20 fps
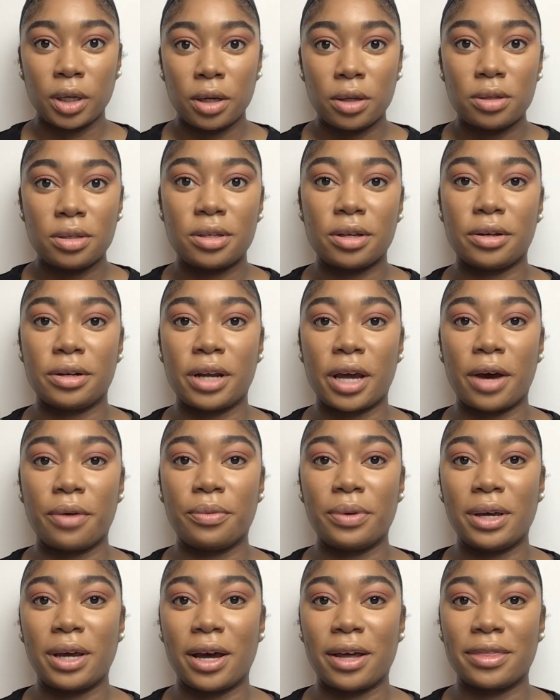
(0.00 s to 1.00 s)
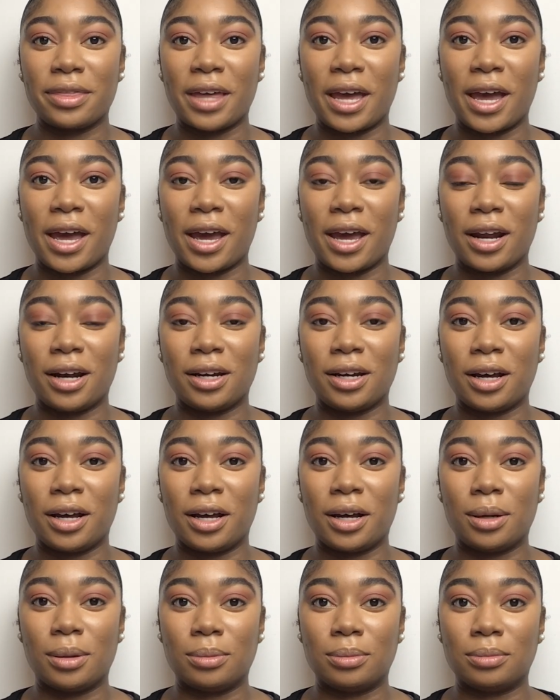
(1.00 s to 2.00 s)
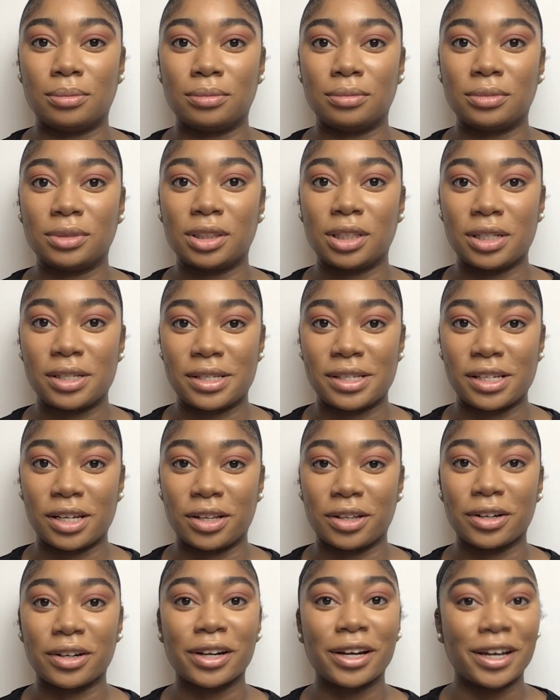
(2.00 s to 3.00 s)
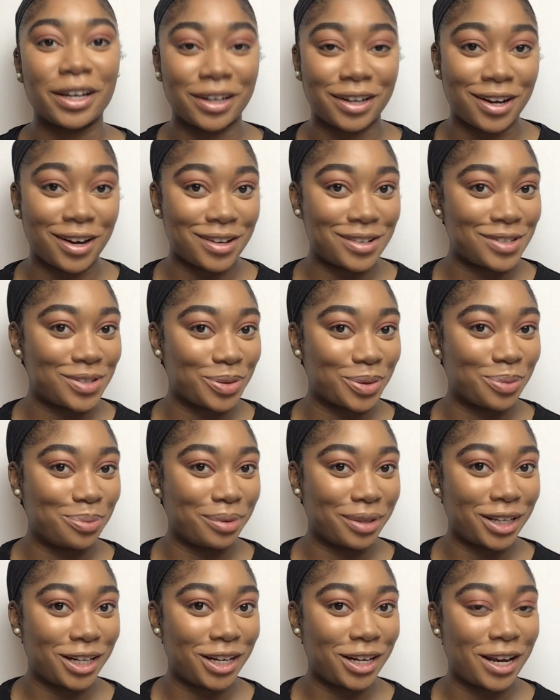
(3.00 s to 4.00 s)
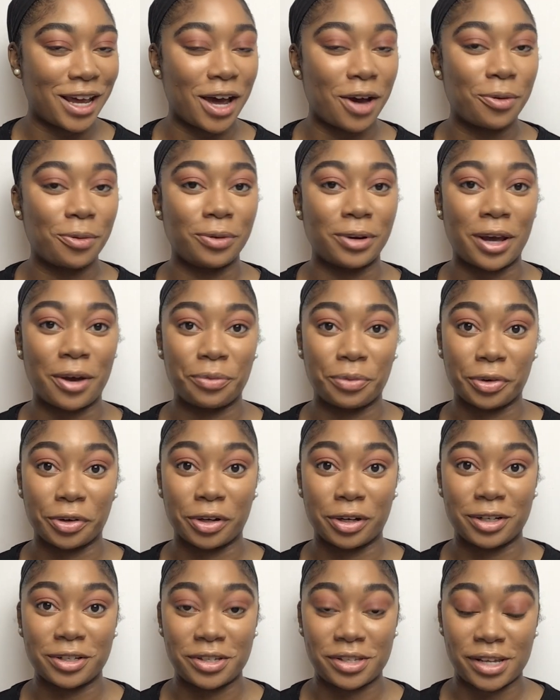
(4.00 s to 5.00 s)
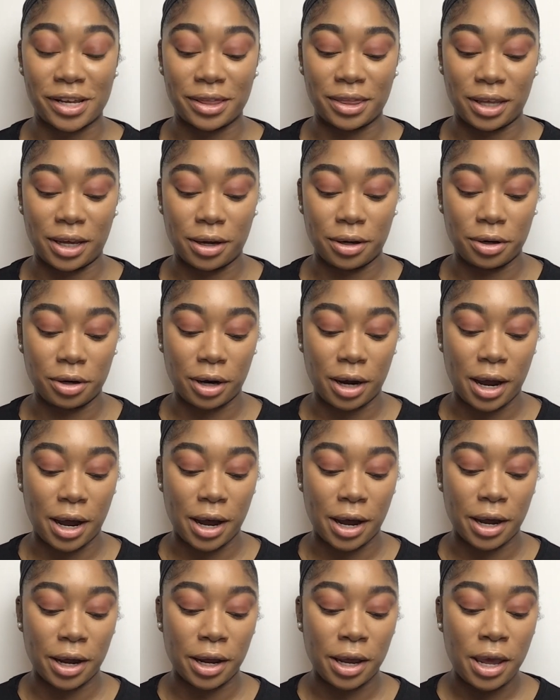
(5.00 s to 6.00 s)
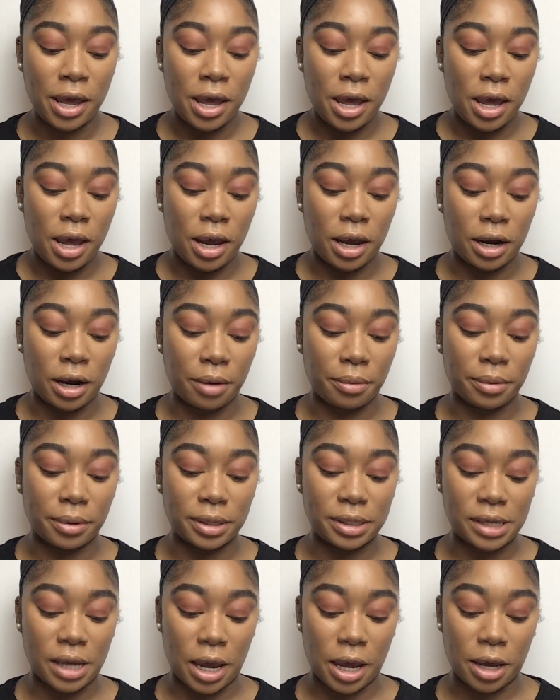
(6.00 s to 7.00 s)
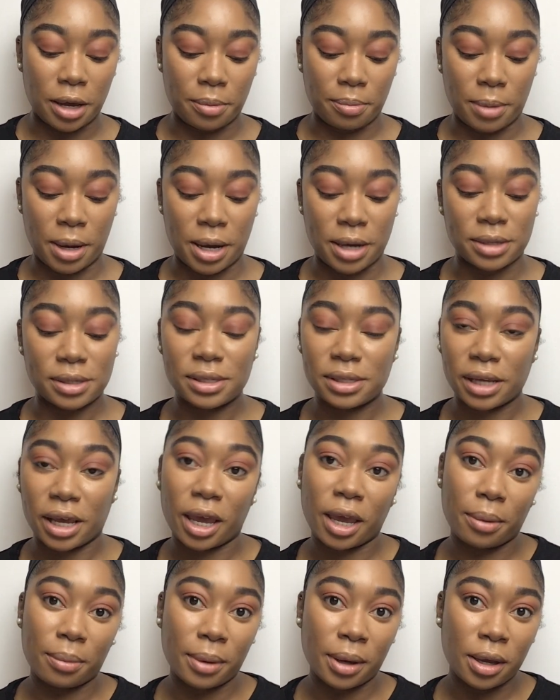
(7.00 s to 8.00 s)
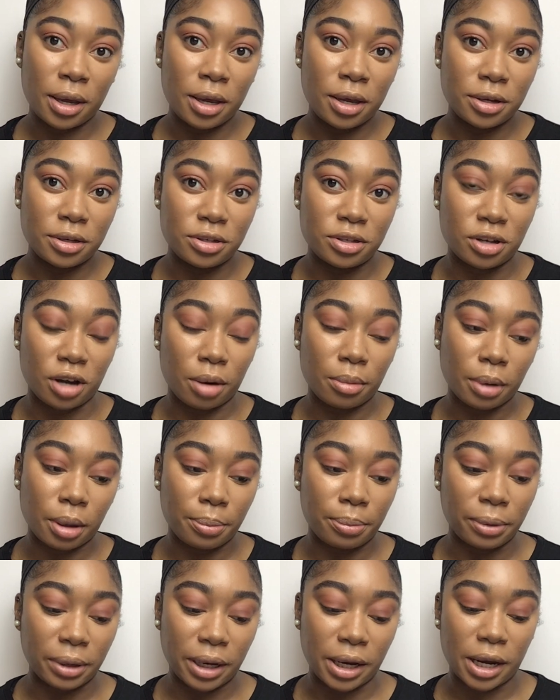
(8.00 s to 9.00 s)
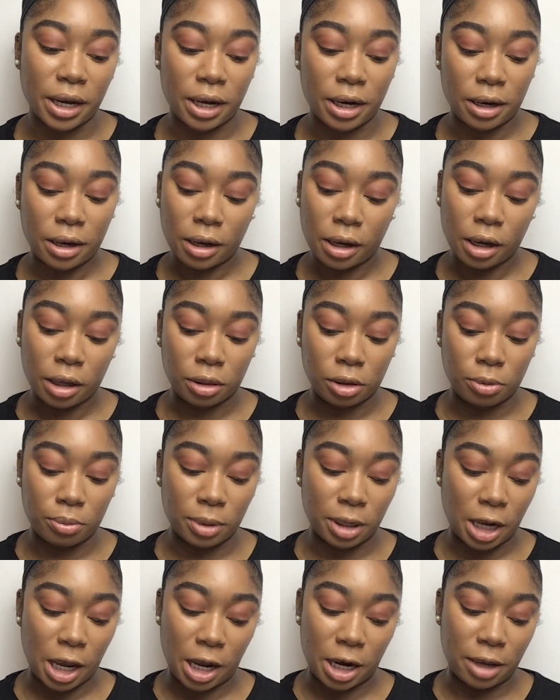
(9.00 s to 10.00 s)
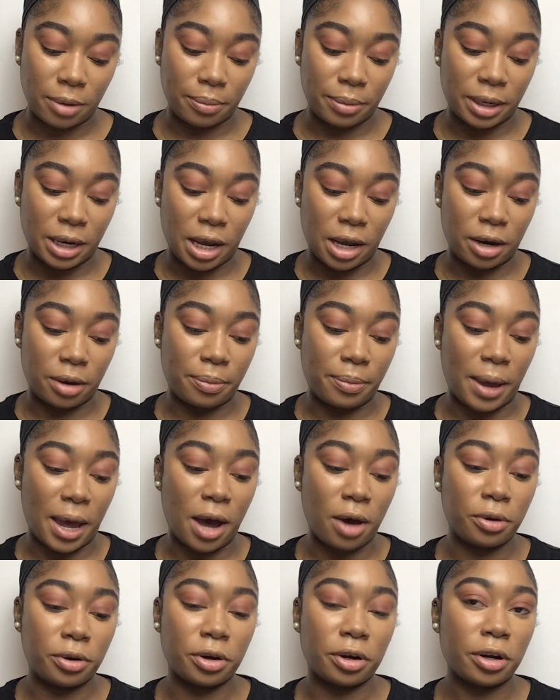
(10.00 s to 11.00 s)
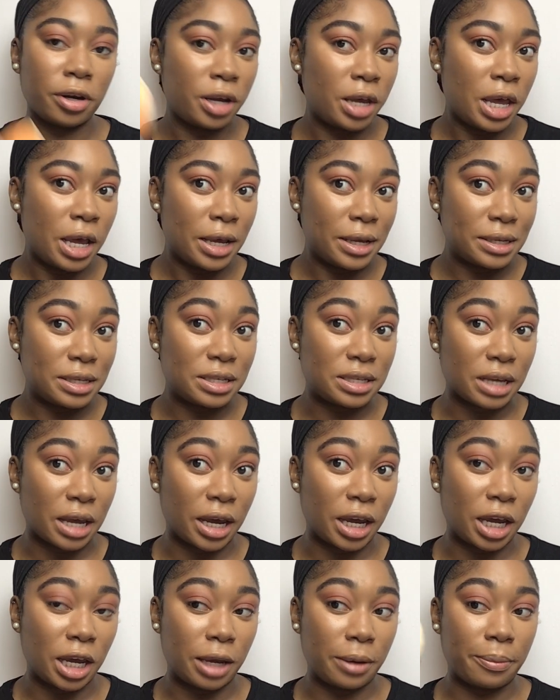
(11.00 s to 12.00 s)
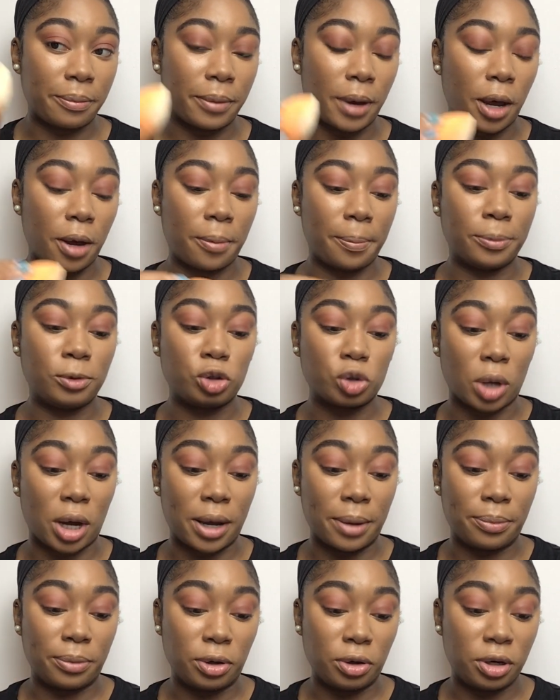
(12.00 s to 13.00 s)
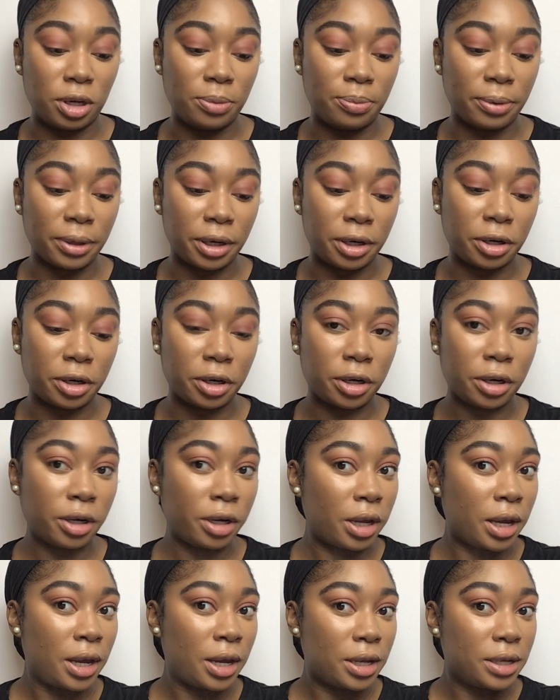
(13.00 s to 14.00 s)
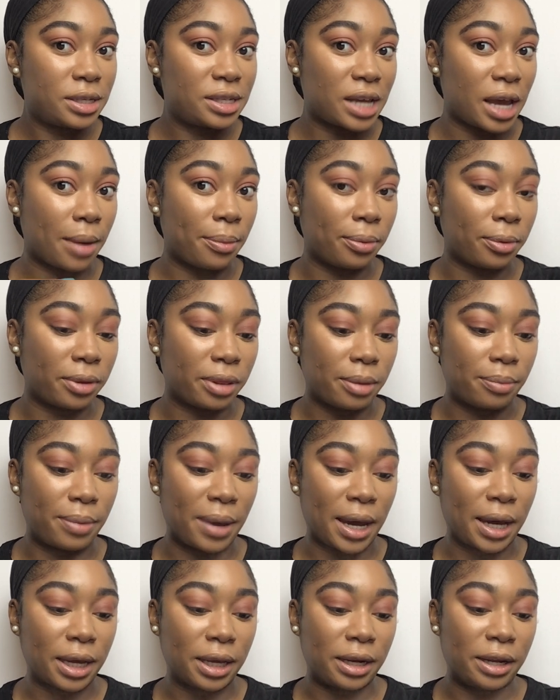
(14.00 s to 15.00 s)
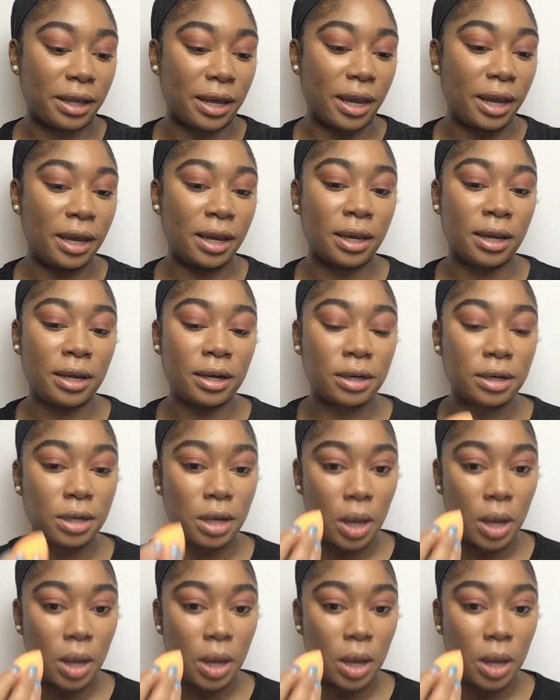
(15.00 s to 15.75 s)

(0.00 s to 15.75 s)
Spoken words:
So now we got that concealer and contour blended out. Now we're gonna set the under eye, and I'm gonna take my same DermaBlend Illuminating Banana Powder, same dry beauty blender, tap on the back of the hand,